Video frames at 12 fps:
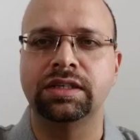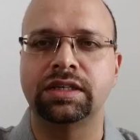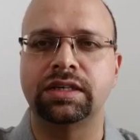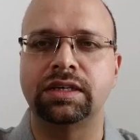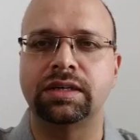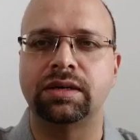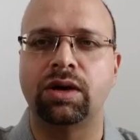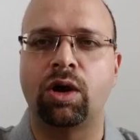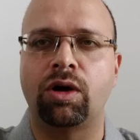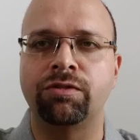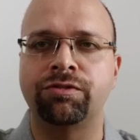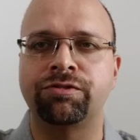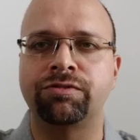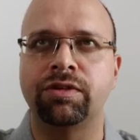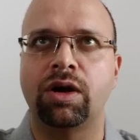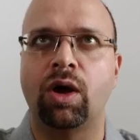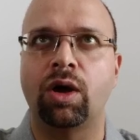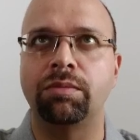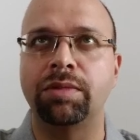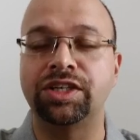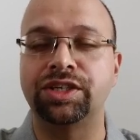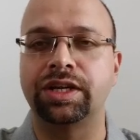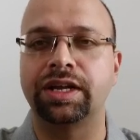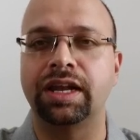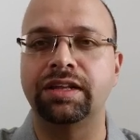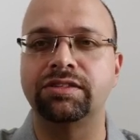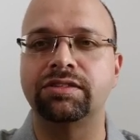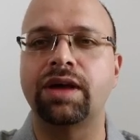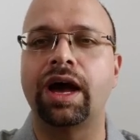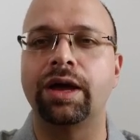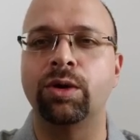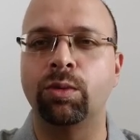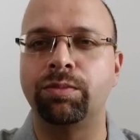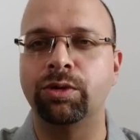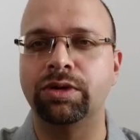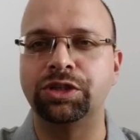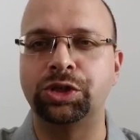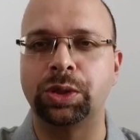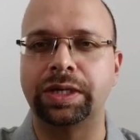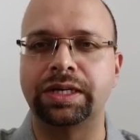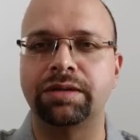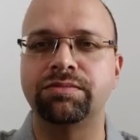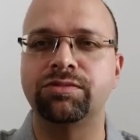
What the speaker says: of On Measuring Lengths. I hope you enjoy it.